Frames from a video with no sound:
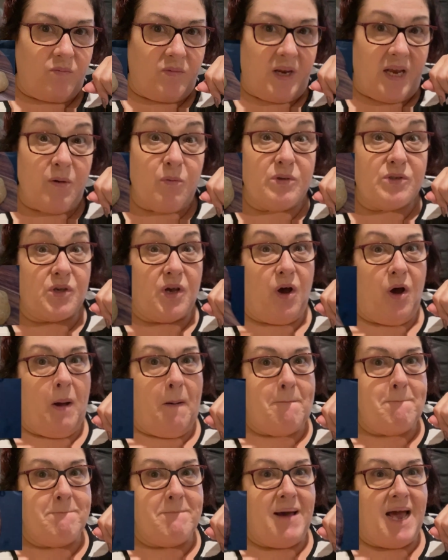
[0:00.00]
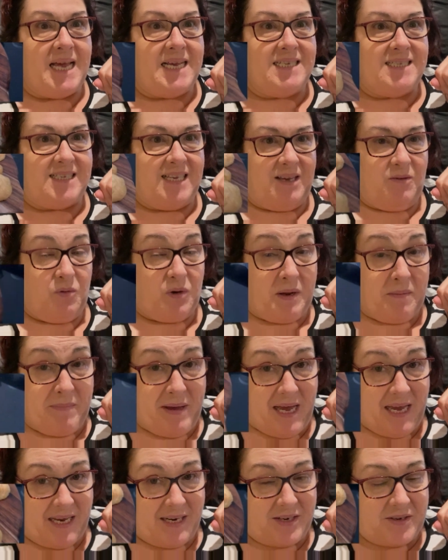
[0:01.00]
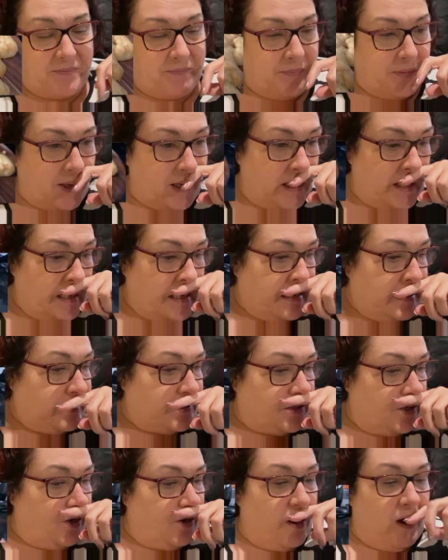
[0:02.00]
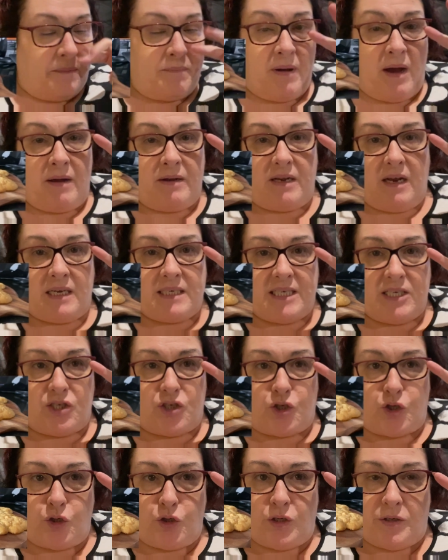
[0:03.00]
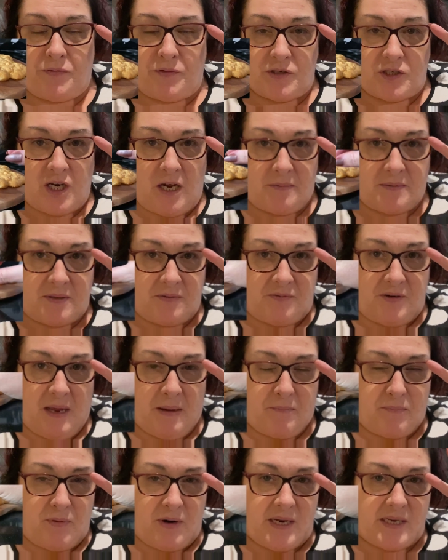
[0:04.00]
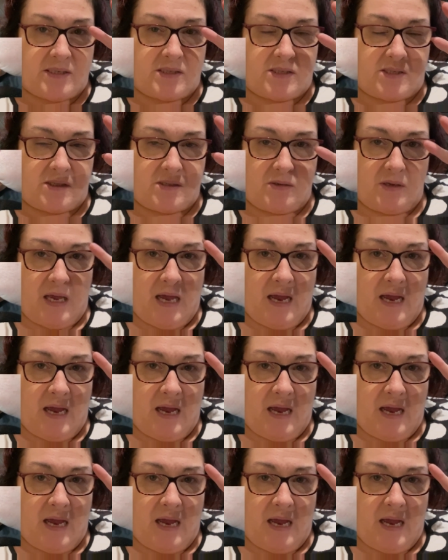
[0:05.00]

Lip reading: It was amazing what I made. So I did 2 different types of flatbreads,